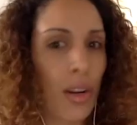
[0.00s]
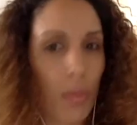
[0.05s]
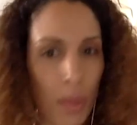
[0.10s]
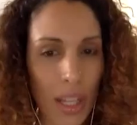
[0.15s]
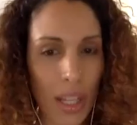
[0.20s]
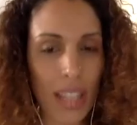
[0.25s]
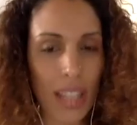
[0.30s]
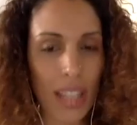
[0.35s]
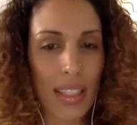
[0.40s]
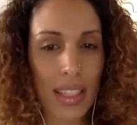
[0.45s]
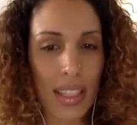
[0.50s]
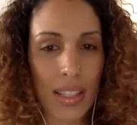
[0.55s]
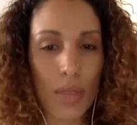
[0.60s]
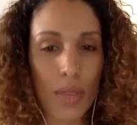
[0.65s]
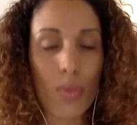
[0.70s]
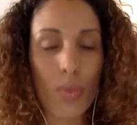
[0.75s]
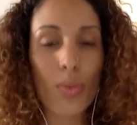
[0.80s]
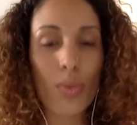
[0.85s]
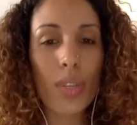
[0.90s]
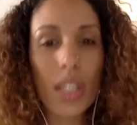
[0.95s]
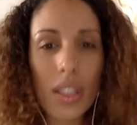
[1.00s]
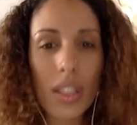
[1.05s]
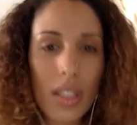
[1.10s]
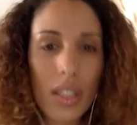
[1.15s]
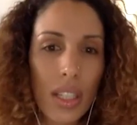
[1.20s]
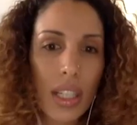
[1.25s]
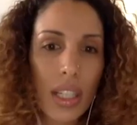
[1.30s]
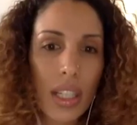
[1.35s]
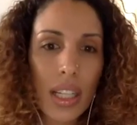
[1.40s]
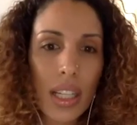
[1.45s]
place is a real
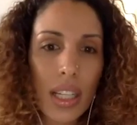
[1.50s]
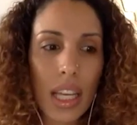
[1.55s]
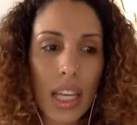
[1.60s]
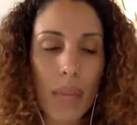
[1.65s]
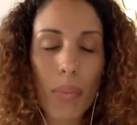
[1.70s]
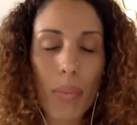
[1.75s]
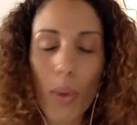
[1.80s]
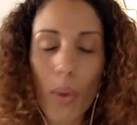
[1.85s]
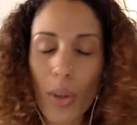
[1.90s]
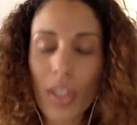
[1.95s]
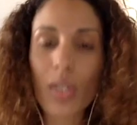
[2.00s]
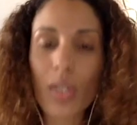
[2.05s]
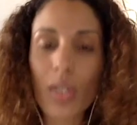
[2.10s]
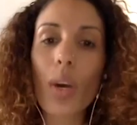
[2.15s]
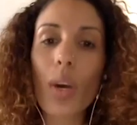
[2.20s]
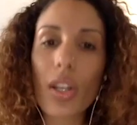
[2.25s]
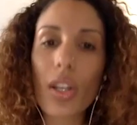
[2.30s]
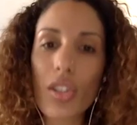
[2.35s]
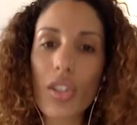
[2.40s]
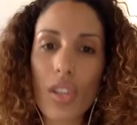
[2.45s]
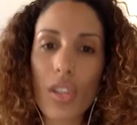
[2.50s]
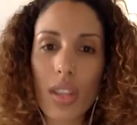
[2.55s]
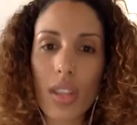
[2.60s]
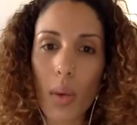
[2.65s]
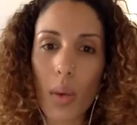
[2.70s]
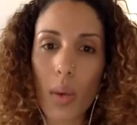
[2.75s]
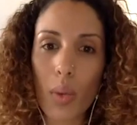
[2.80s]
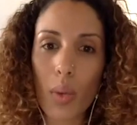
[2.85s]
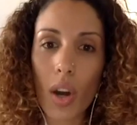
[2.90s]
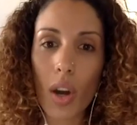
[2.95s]
important question
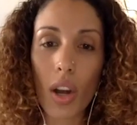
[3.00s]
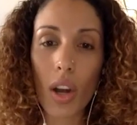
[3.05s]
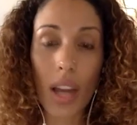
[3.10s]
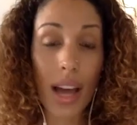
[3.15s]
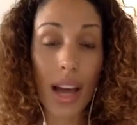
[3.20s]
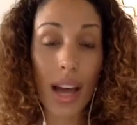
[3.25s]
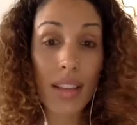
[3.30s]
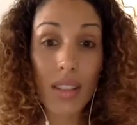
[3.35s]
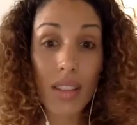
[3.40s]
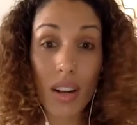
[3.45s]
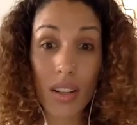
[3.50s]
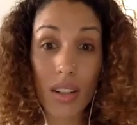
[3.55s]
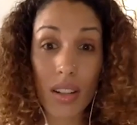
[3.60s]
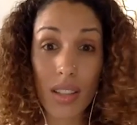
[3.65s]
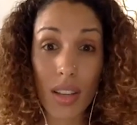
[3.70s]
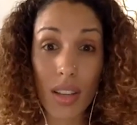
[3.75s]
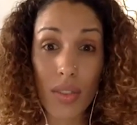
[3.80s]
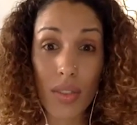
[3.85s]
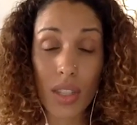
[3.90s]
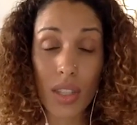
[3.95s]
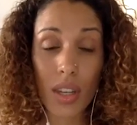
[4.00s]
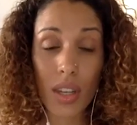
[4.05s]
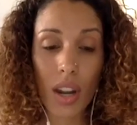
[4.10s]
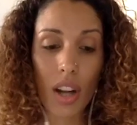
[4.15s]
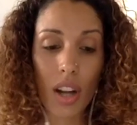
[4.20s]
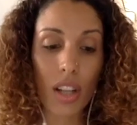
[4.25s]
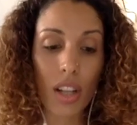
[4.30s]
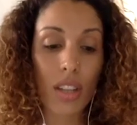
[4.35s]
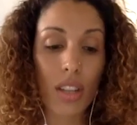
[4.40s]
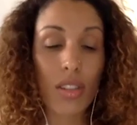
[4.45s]
that we all ask ourselves in
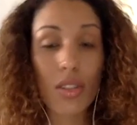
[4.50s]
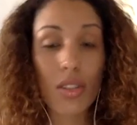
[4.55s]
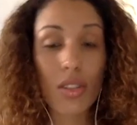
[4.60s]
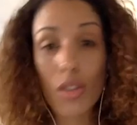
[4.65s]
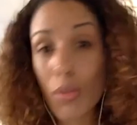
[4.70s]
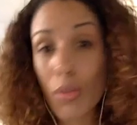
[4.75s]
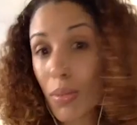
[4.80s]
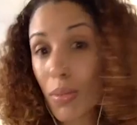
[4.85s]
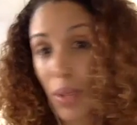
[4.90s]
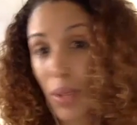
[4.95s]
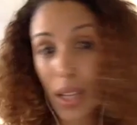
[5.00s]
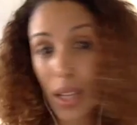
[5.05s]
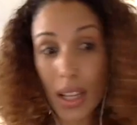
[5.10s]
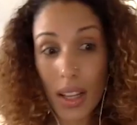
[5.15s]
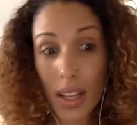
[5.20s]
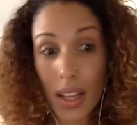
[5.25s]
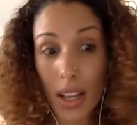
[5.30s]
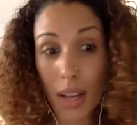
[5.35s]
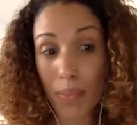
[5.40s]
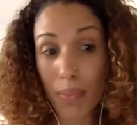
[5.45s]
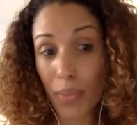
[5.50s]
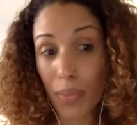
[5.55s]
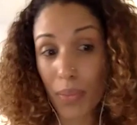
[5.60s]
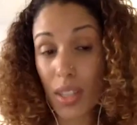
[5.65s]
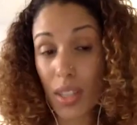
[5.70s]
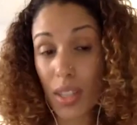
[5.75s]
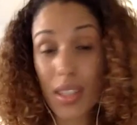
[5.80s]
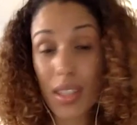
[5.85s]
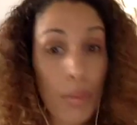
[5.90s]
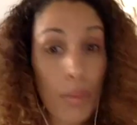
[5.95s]
our consume and um,
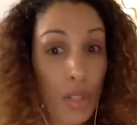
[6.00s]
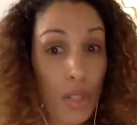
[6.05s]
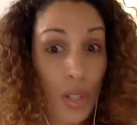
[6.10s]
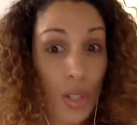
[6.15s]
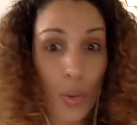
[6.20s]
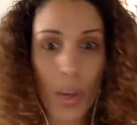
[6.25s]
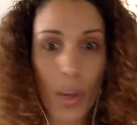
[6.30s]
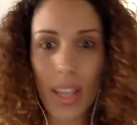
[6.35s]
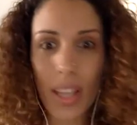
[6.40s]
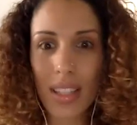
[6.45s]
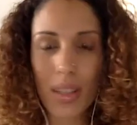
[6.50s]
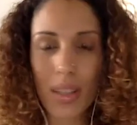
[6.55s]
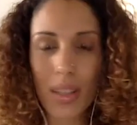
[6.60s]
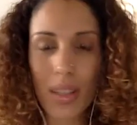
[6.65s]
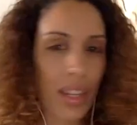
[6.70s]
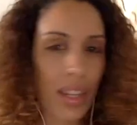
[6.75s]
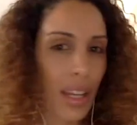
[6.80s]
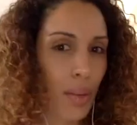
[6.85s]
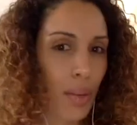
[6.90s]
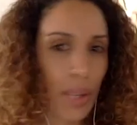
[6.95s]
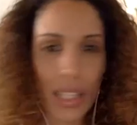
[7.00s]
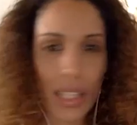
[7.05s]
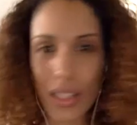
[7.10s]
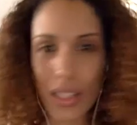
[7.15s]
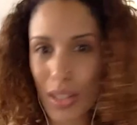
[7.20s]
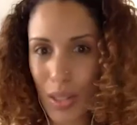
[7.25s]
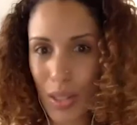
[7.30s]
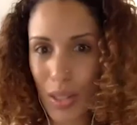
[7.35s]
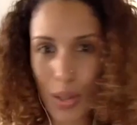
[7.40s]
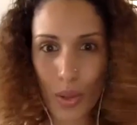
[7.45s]
consumption ways, the way that we
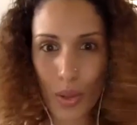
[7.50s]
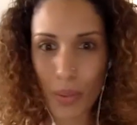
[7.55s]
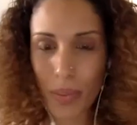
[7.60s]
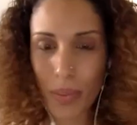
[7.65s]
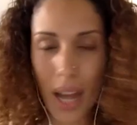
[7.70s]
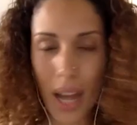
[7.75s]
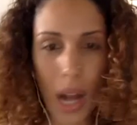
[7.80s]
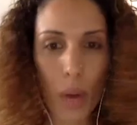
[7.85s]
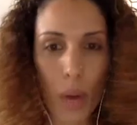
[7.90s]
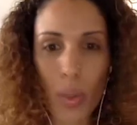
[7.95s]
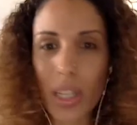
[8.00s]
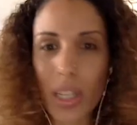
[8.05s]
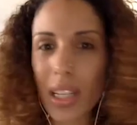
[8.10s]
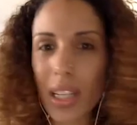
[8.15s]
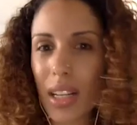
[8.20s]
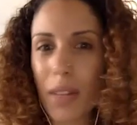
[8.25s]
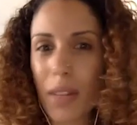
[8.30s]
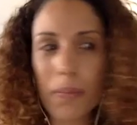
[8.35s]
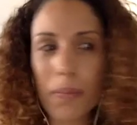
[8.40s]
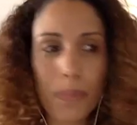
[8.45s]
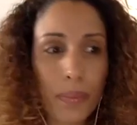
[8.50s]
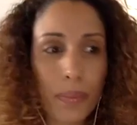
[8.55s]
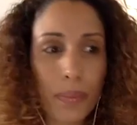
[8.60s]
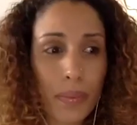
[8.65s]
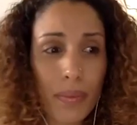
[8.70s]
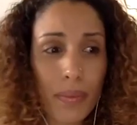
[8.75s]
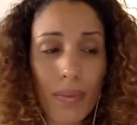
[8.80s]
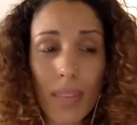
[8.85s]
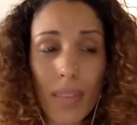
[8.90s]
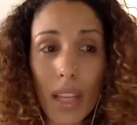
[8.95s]
consume. How are we going
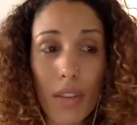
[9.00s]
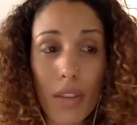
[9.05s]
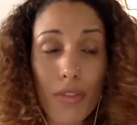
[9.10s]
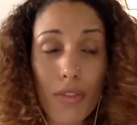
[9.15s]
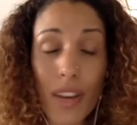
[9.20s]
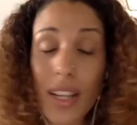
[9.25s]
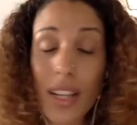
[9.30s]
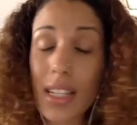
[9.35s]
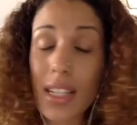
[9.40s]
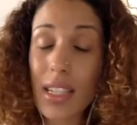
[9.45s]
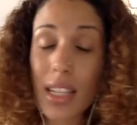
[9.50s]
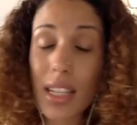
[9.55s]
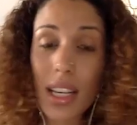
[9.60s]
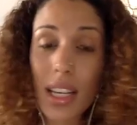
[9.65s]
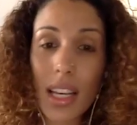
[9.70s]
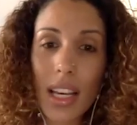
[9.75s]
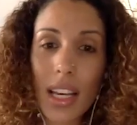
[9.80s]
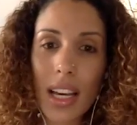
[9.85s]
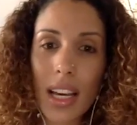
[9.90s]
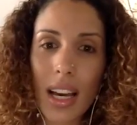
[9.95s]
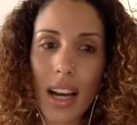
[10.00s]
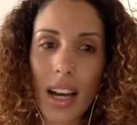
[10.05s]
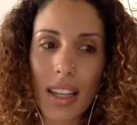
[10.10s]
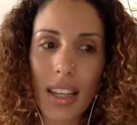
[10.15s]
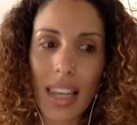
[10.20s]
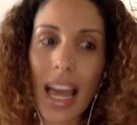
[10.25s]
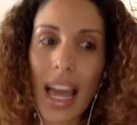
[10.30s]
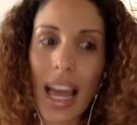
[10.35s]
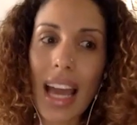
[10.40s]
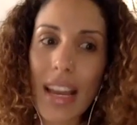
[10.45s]
to fund
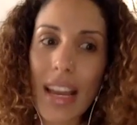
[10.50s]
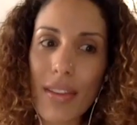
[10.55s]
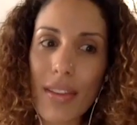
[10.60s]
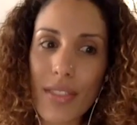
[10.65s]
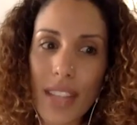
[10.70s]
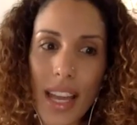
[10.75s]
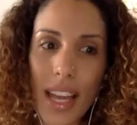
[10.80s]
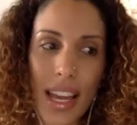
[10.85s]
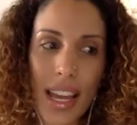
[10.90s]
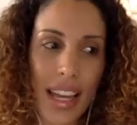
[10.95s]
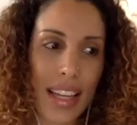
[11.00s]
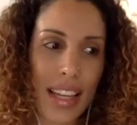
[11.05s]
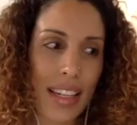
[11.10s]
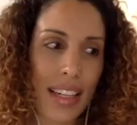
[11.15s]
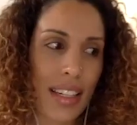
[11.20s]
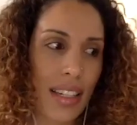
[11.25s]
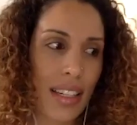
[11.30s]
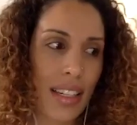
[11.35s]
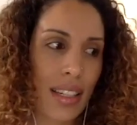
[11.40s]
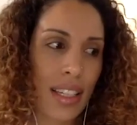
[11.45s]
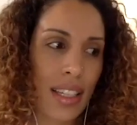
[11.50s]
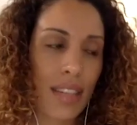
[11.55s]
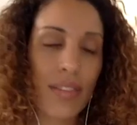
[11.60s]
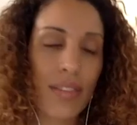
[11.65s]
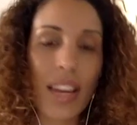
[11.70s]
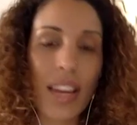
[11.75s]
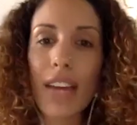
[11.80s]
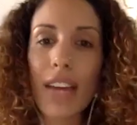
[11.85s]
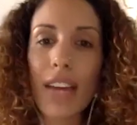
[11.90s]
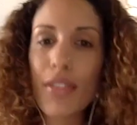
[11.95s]
lives and give
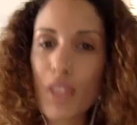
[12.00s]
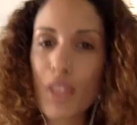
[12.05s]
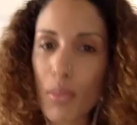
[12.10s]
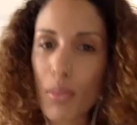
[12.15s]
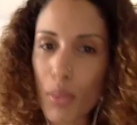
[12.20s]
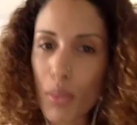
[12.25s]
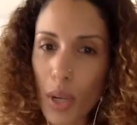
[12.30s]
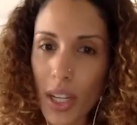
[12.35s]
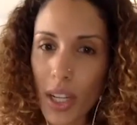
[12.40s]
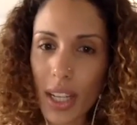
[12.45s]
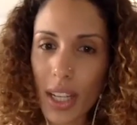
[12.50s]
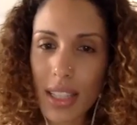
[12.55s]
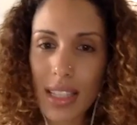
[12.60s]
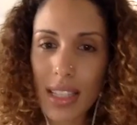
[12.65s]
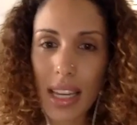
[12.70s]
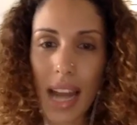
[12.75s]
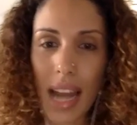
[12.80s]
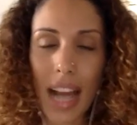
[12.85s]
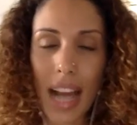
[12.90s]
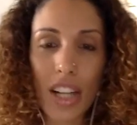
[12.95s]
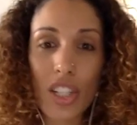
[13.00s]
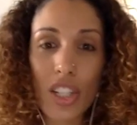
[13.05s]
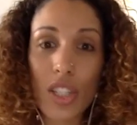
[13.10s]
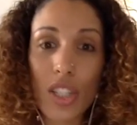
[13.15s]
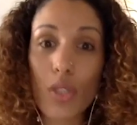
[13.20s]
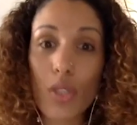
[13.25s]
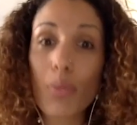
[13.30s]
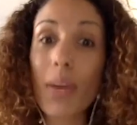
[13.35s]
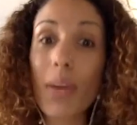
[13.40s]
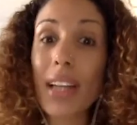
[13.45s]
life to products that actually
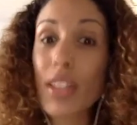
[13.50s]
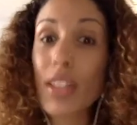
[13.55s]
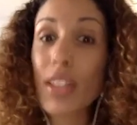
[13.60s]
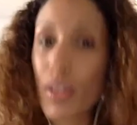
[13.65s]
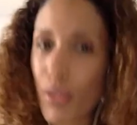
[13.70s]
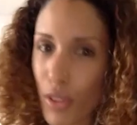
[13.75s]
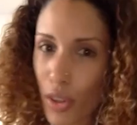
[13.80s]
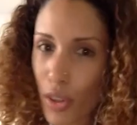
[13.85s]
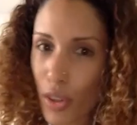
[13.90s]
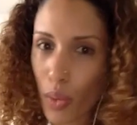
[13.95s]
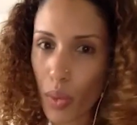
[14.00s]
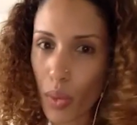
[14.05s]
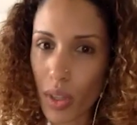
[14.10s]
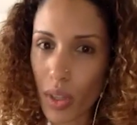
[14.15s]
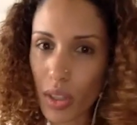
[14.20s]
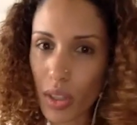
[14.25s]
do better for the world